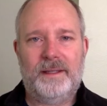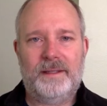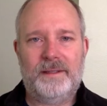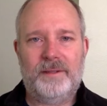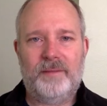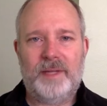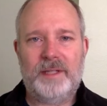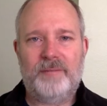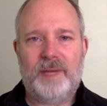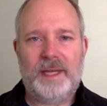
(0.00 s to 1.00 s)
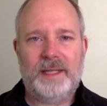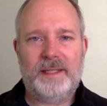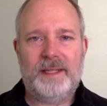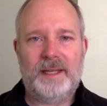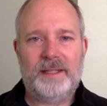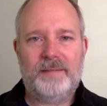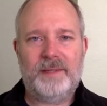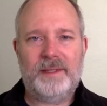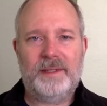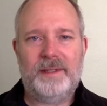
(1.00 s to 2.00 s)
Not so much mind
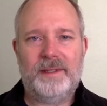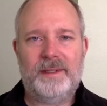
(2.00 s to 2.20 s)
attachment.